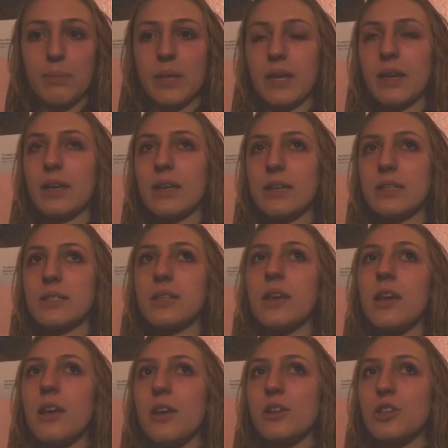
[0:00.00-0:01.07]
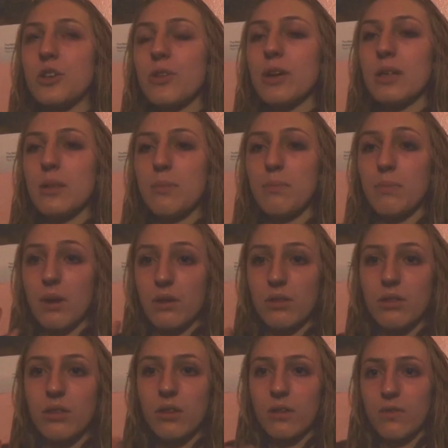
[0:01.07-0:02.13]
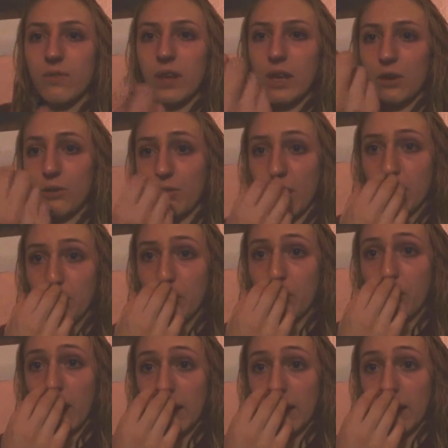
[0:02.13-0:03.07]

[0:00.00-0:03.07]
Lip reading: because during the month of NaNoWriMo,